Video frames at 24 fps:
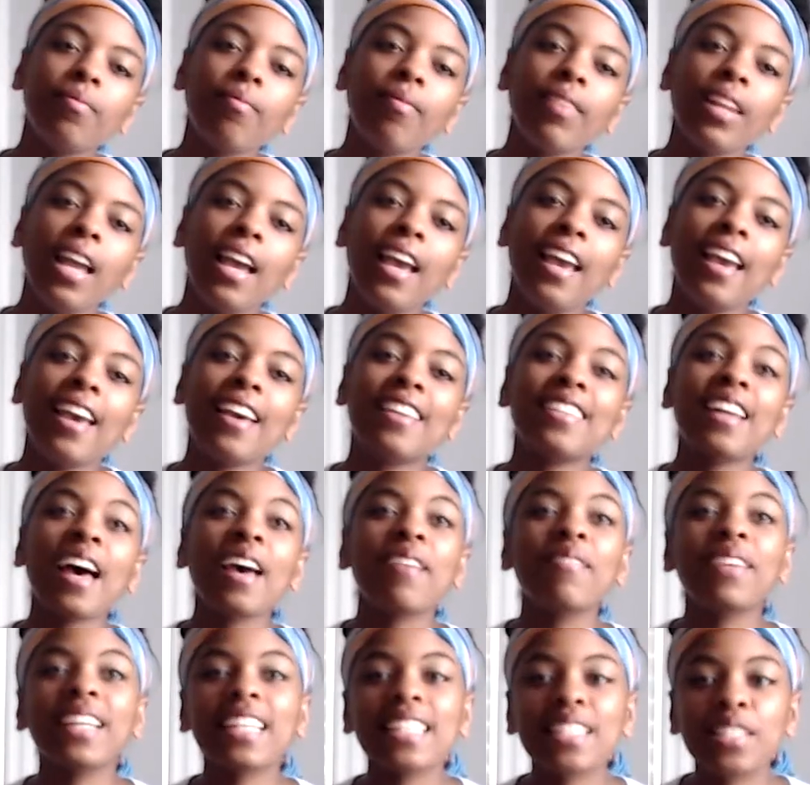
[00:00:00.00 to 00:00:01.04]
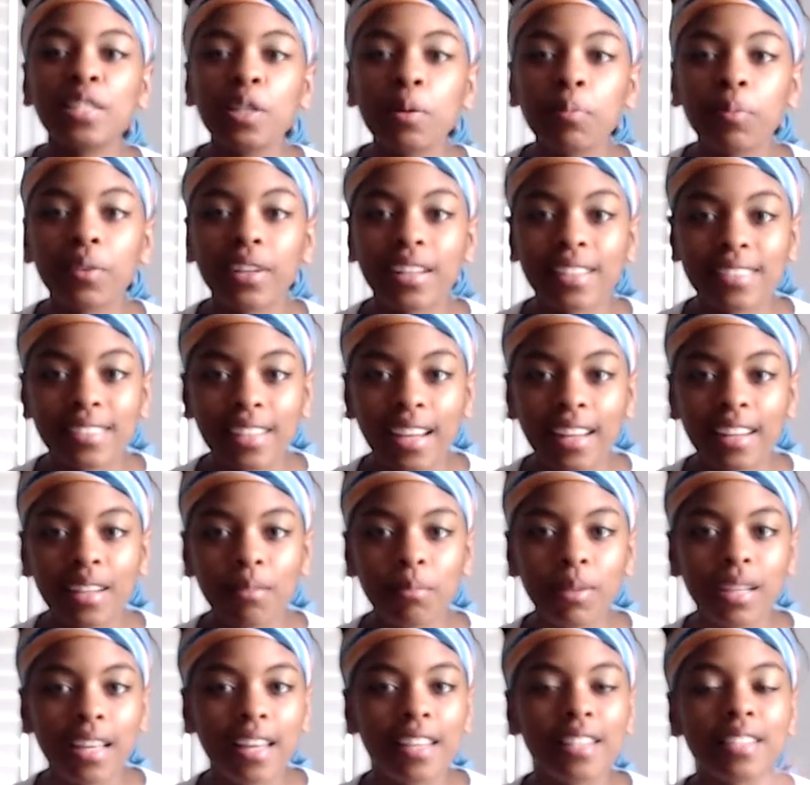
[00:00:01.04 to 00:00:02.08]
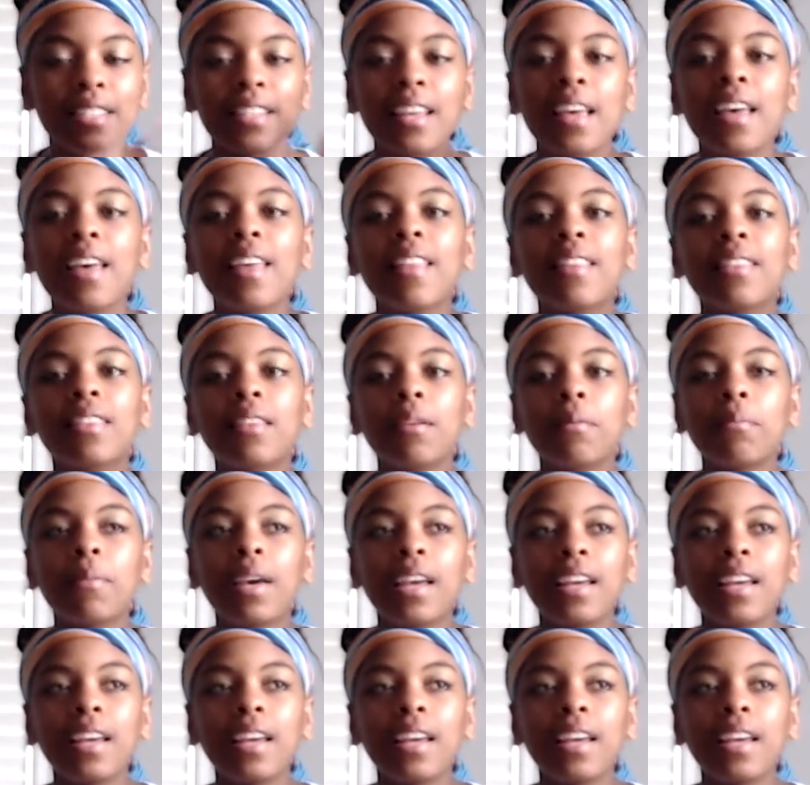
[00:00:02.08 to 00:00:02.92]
And I'm, like, super excited because the main